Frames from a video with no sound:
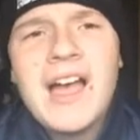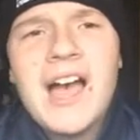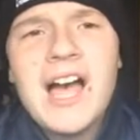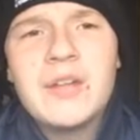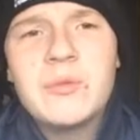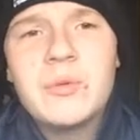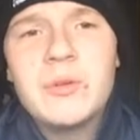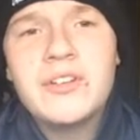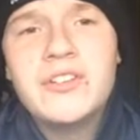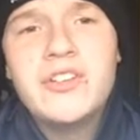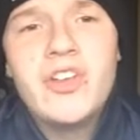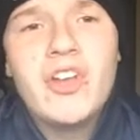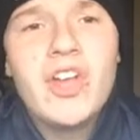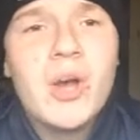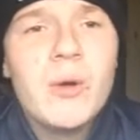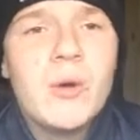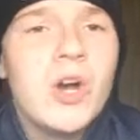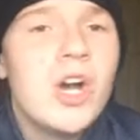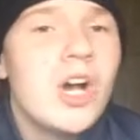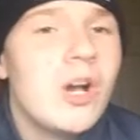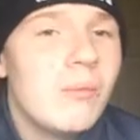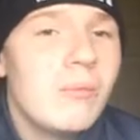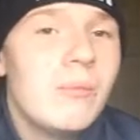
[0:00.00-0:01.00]
I just wanted to go
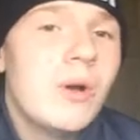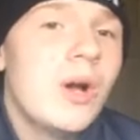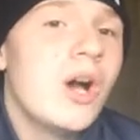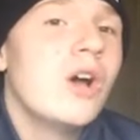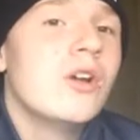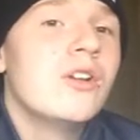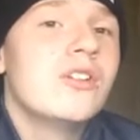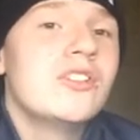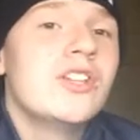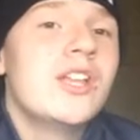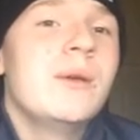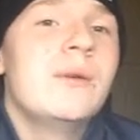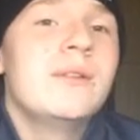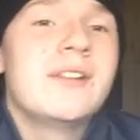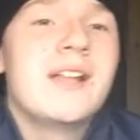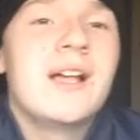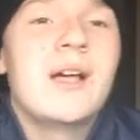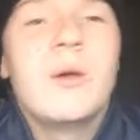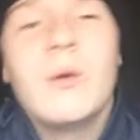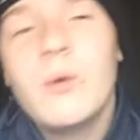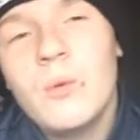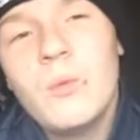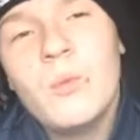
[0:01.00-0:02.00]
home, but honestly it was
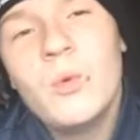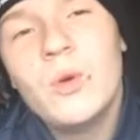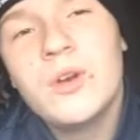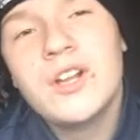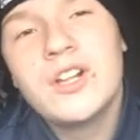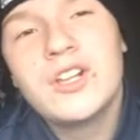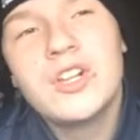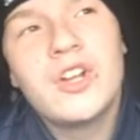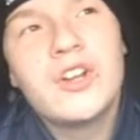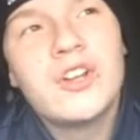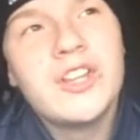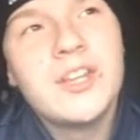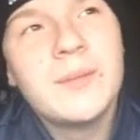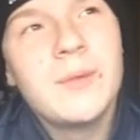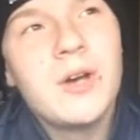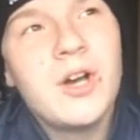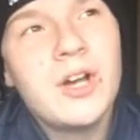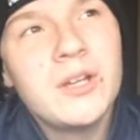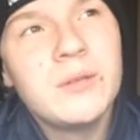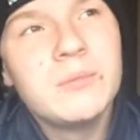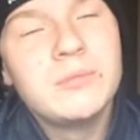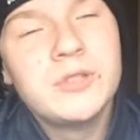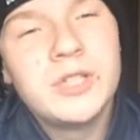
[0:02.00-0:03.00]
like 1 o'clock in the
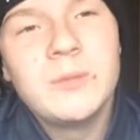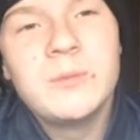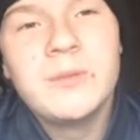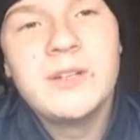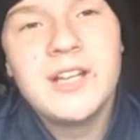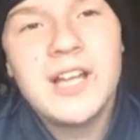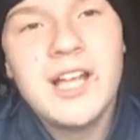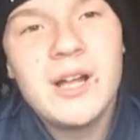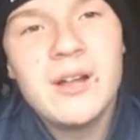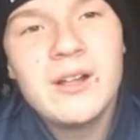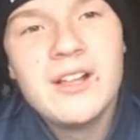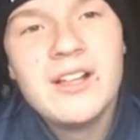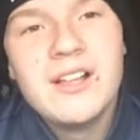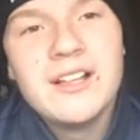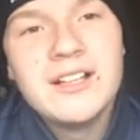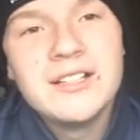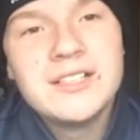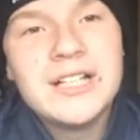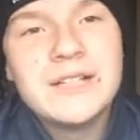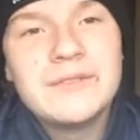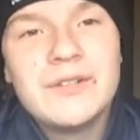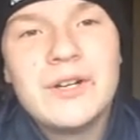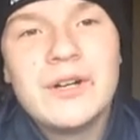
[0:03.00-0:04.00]
morning probably now.
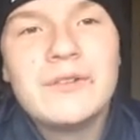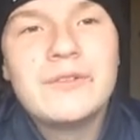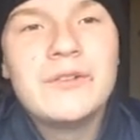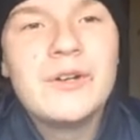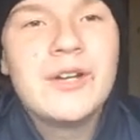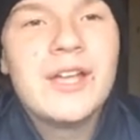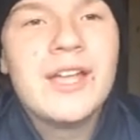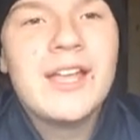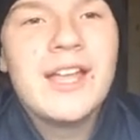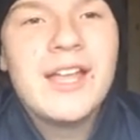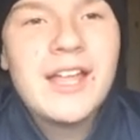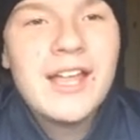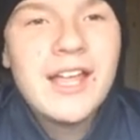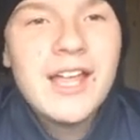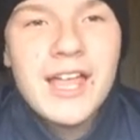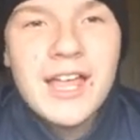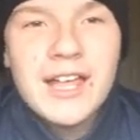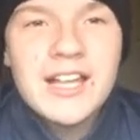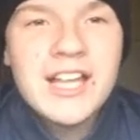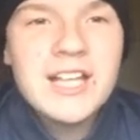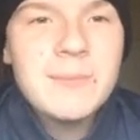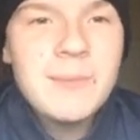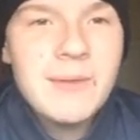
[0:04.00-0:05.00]
So I thought, fuck it,
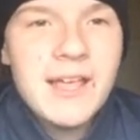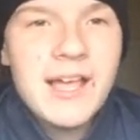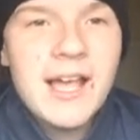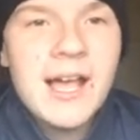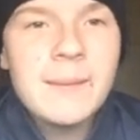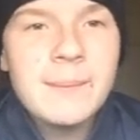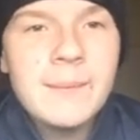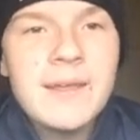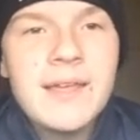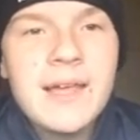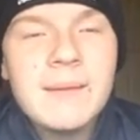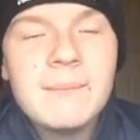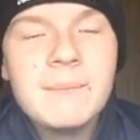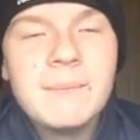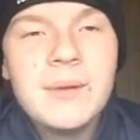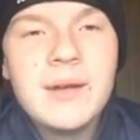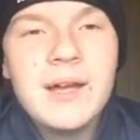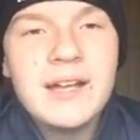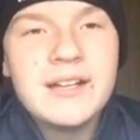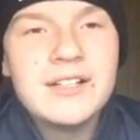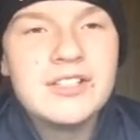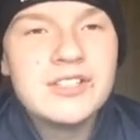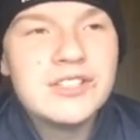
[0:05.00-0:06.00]
let's be a happy
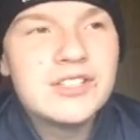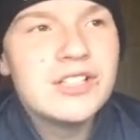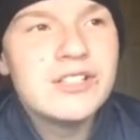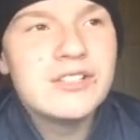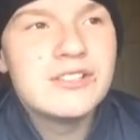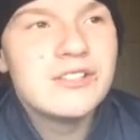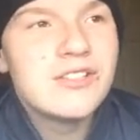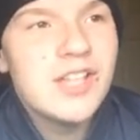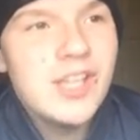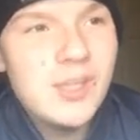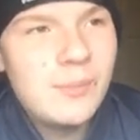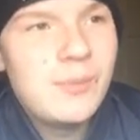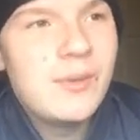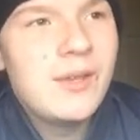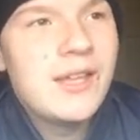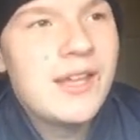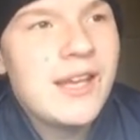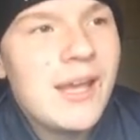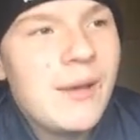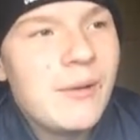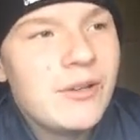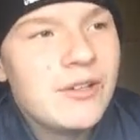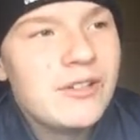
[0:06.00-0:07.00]
camper. I'm still sleepy,
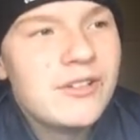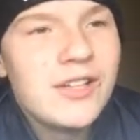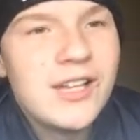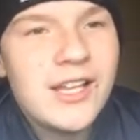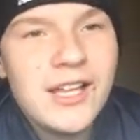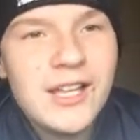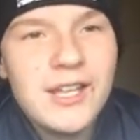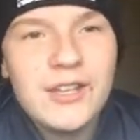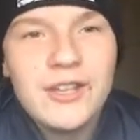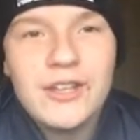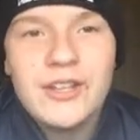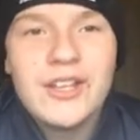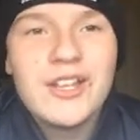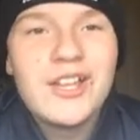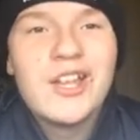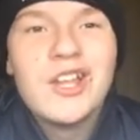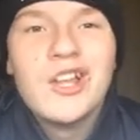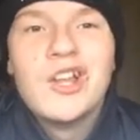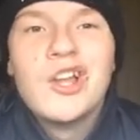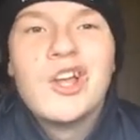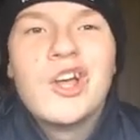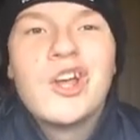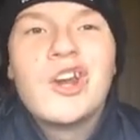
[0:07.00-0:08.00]
and I was like
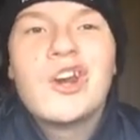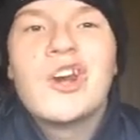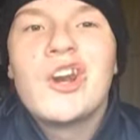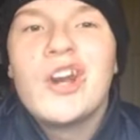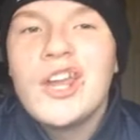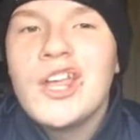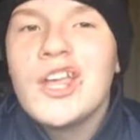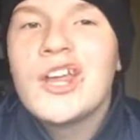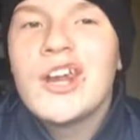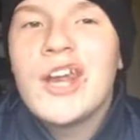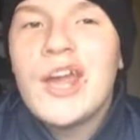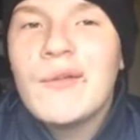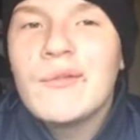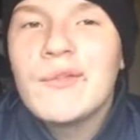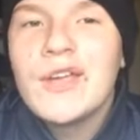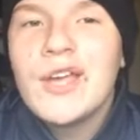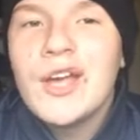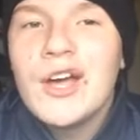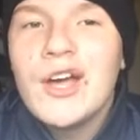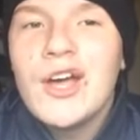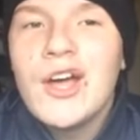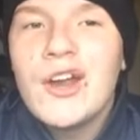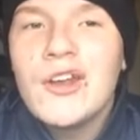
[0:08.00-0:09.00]
running around the
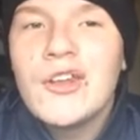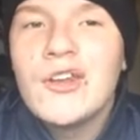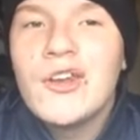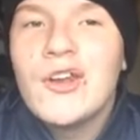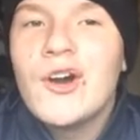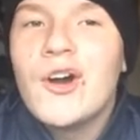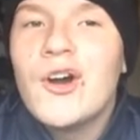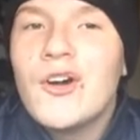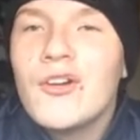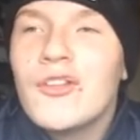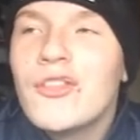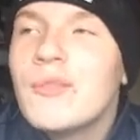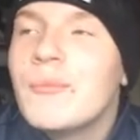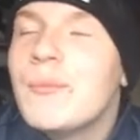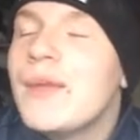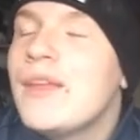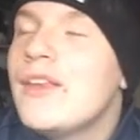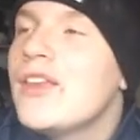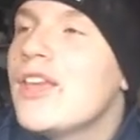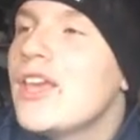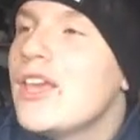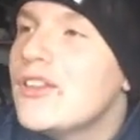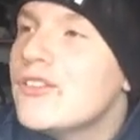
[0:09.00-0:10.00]
garden off me
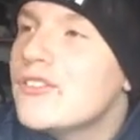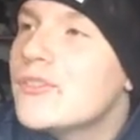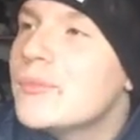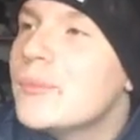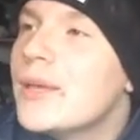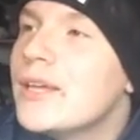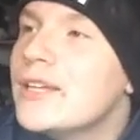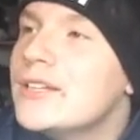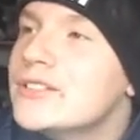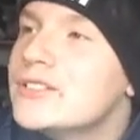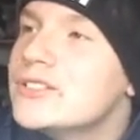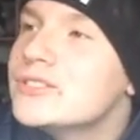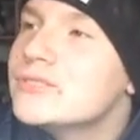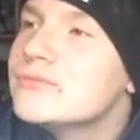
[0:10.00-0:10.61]
tits, mate.